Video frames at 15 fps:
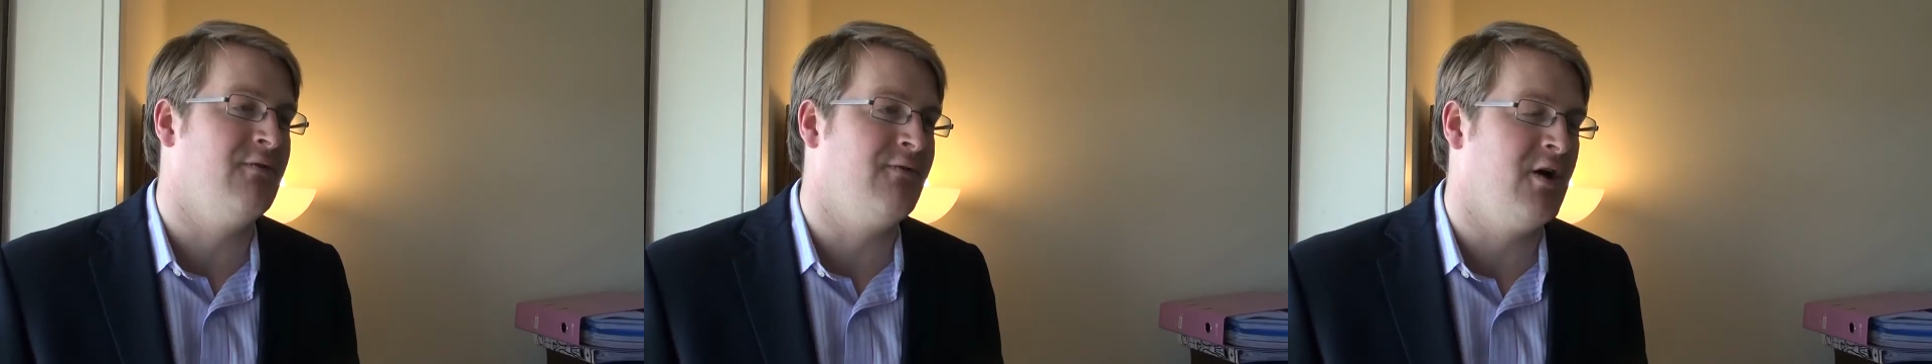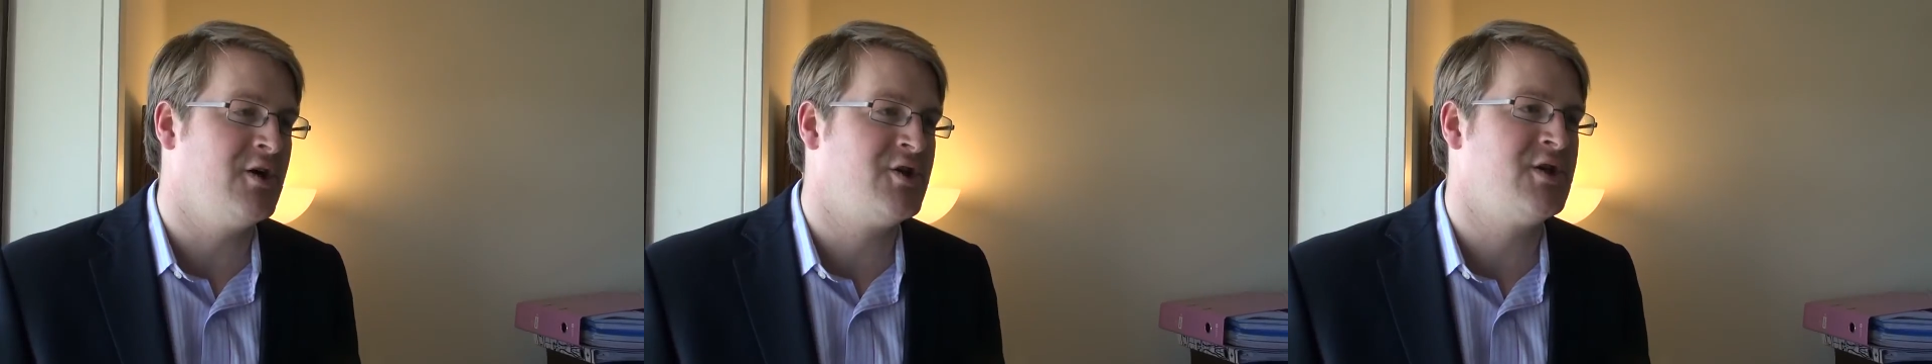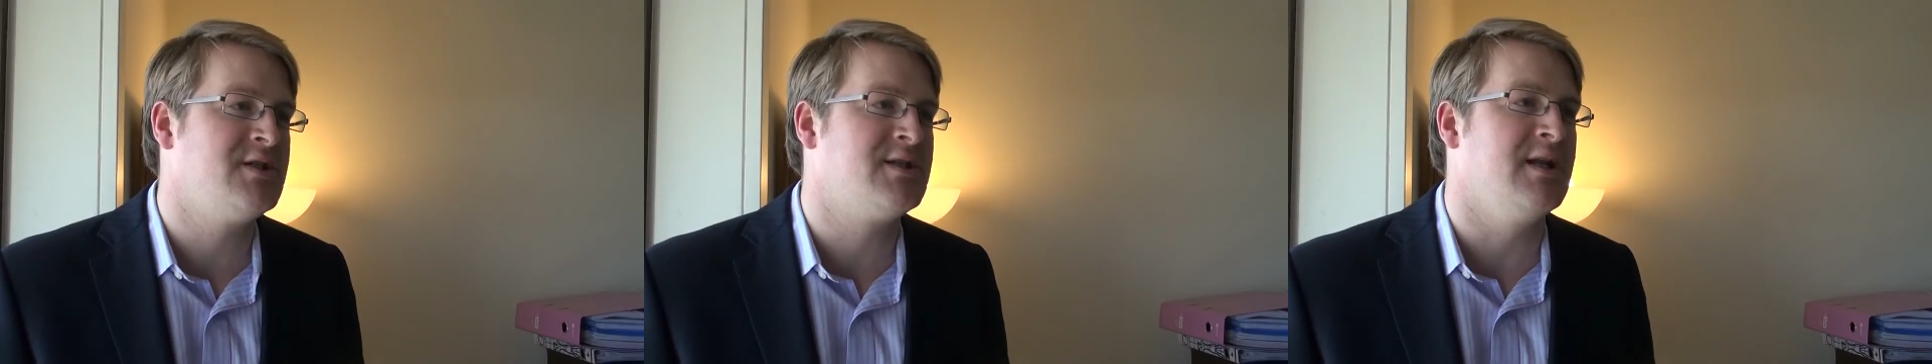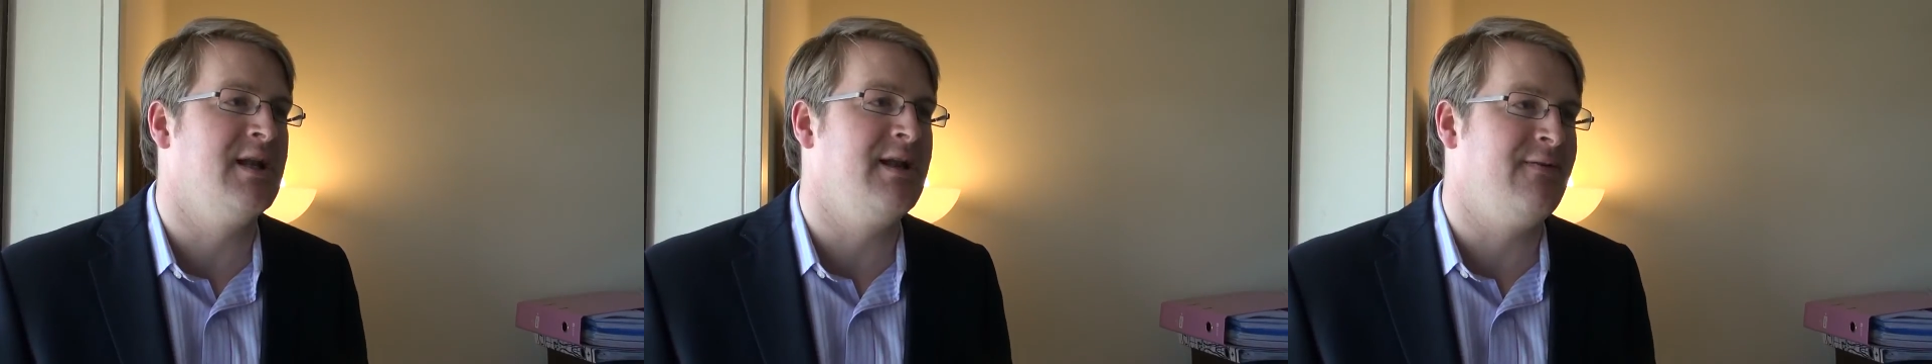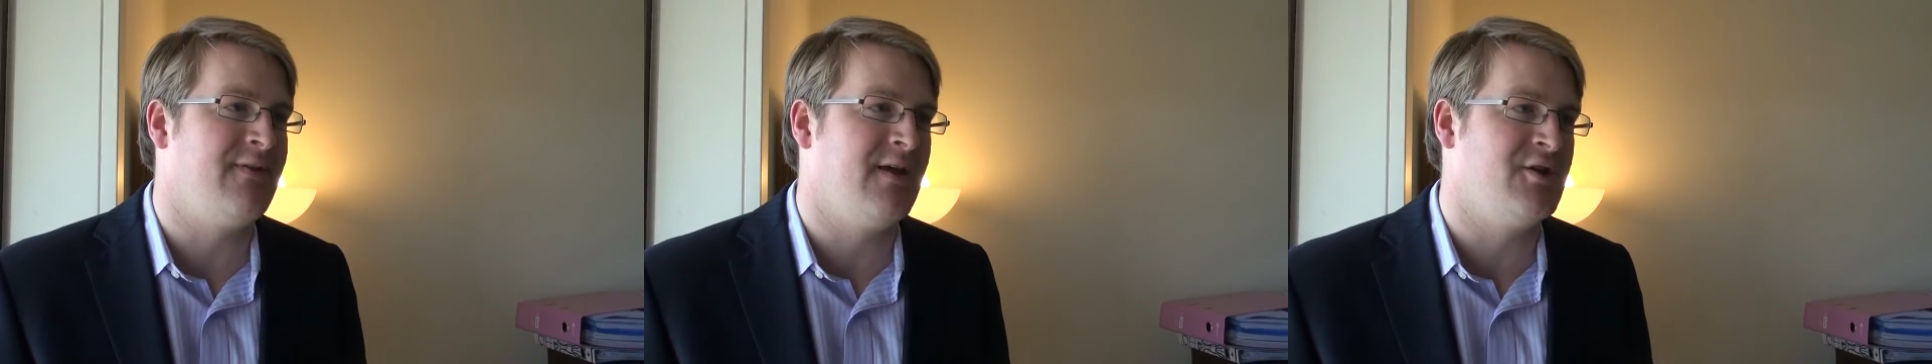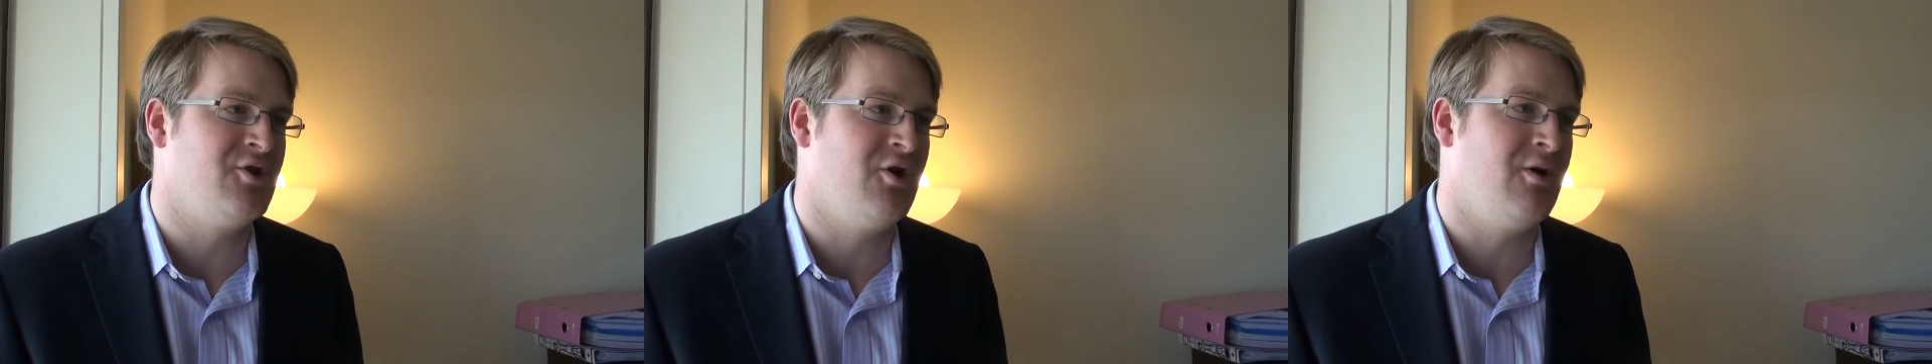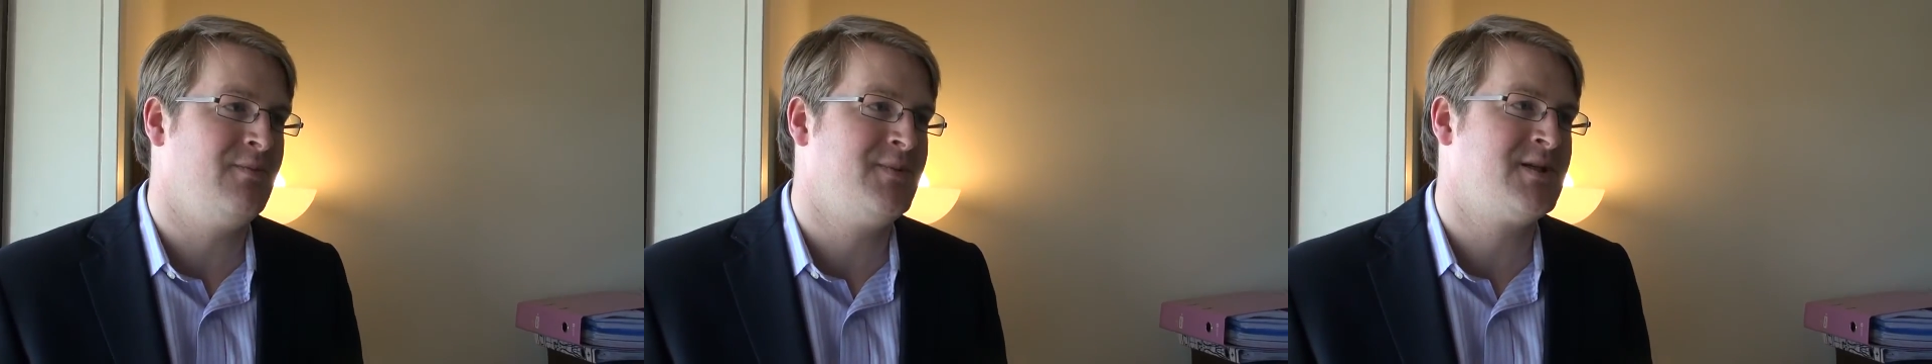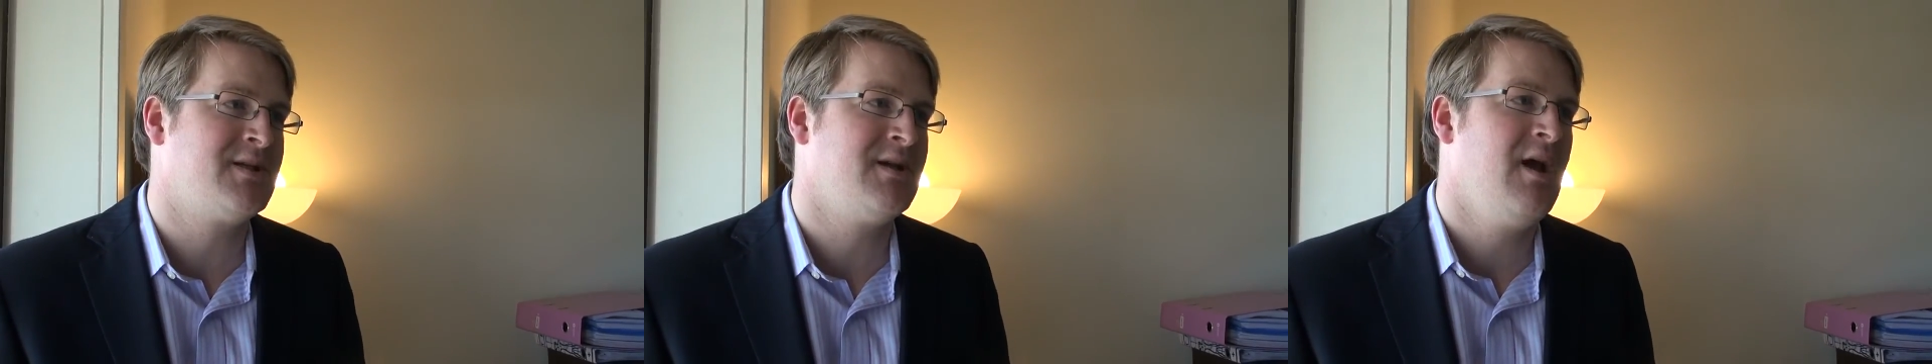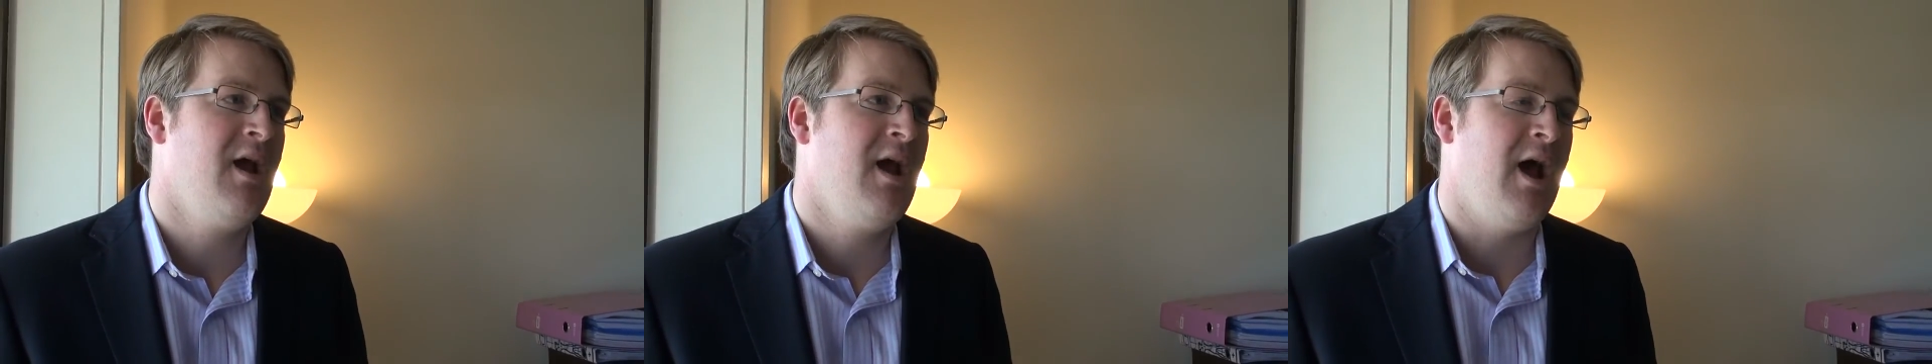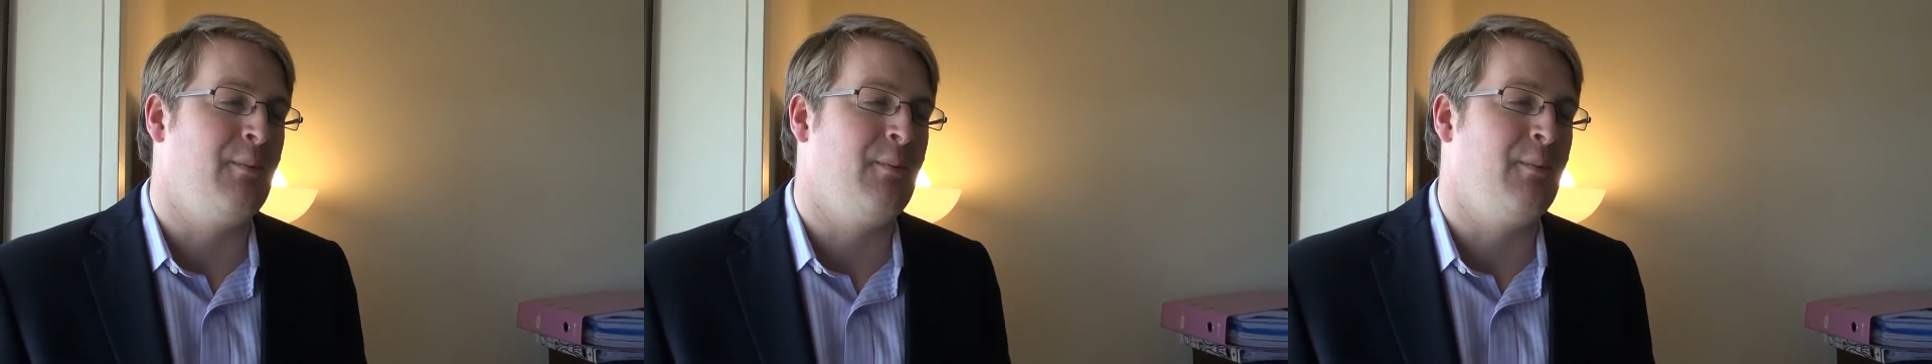conversions and leave their jobs.